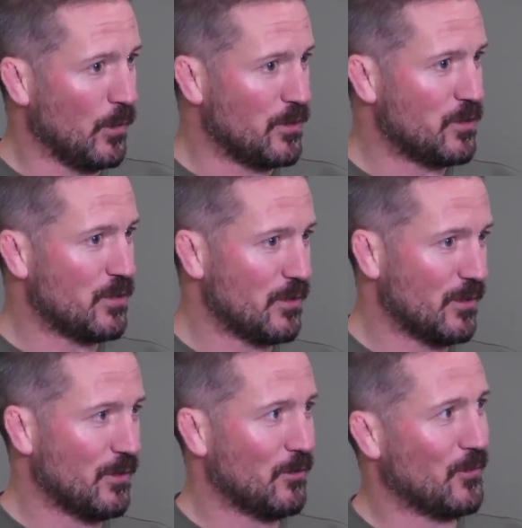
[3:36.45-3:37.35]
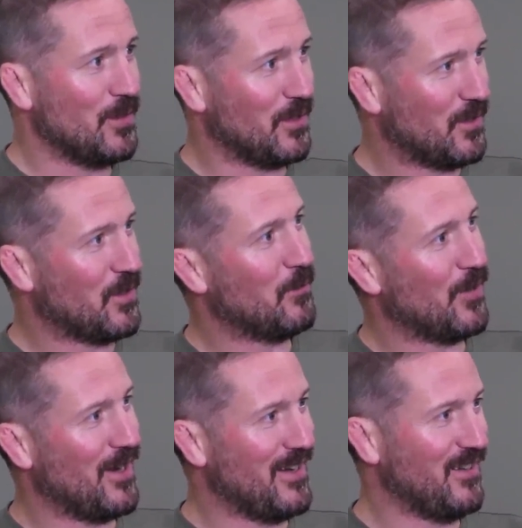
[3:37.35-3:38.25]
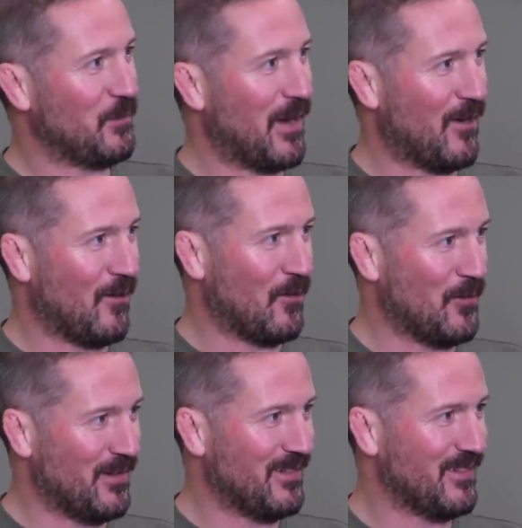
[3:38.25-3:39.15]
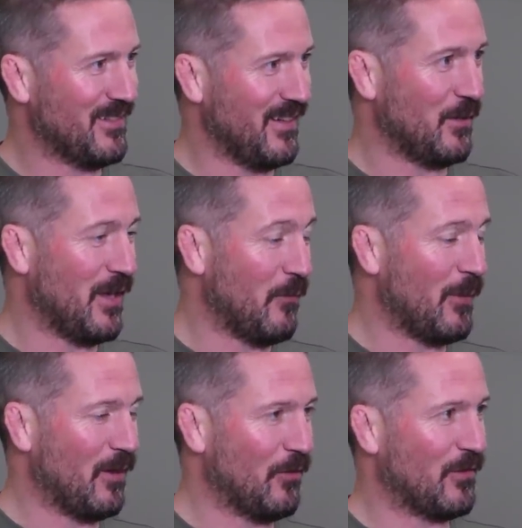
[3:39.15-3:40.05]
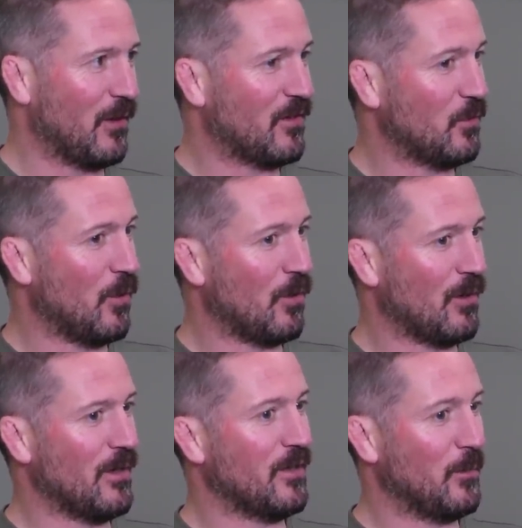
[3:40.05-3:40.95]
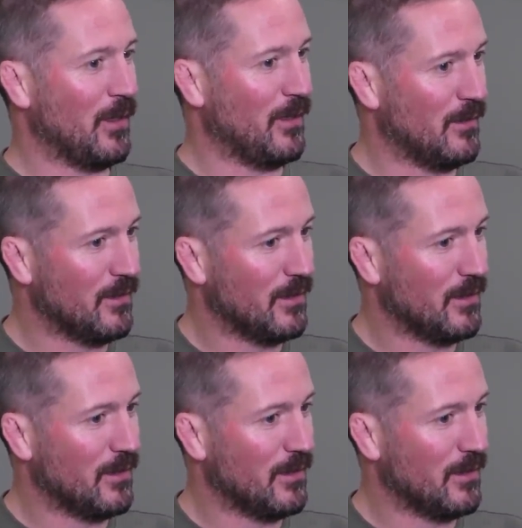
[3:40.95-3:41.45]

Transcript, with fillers: which when you combine his power with, you know, the M M A gloves are a lot smaller, it's been